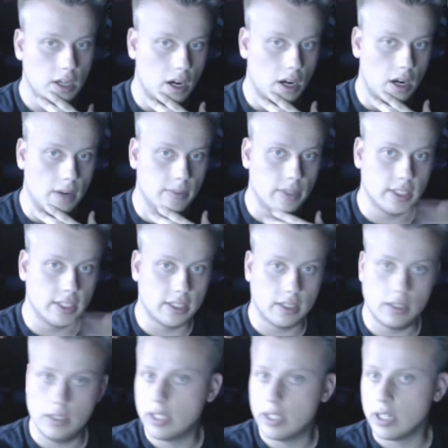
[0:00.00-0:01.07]
does
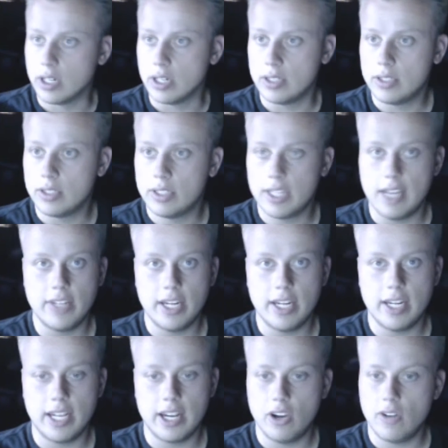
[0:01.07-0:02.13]
your save data
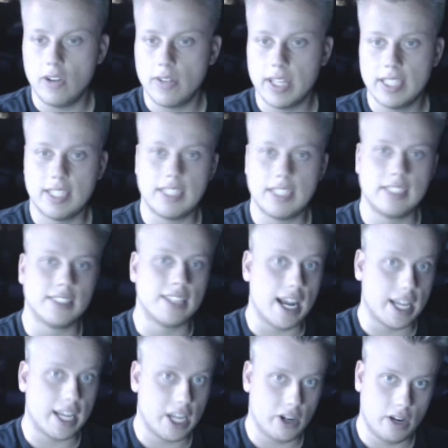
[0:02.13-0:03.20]
carry over? They said it does
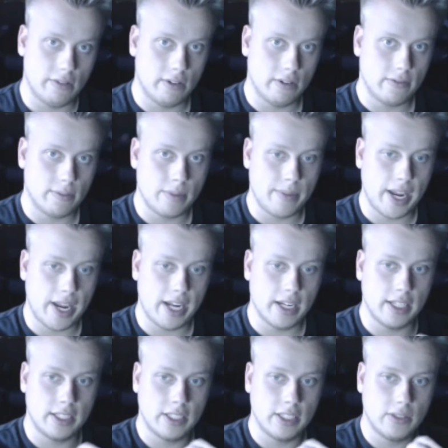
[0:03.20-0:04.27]
not carry over from the beta
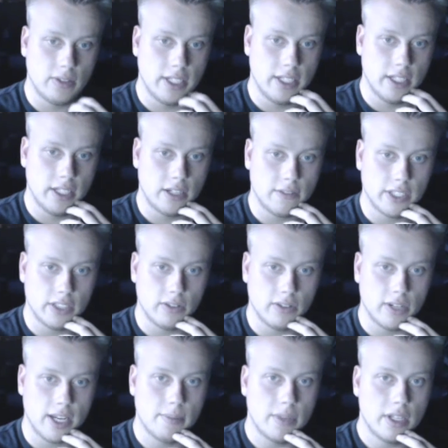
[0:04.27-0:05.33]
into the official
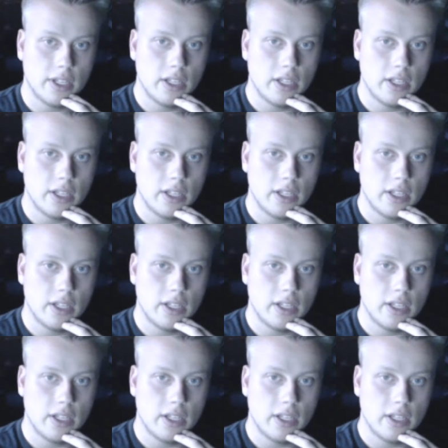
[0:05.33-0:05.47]
game.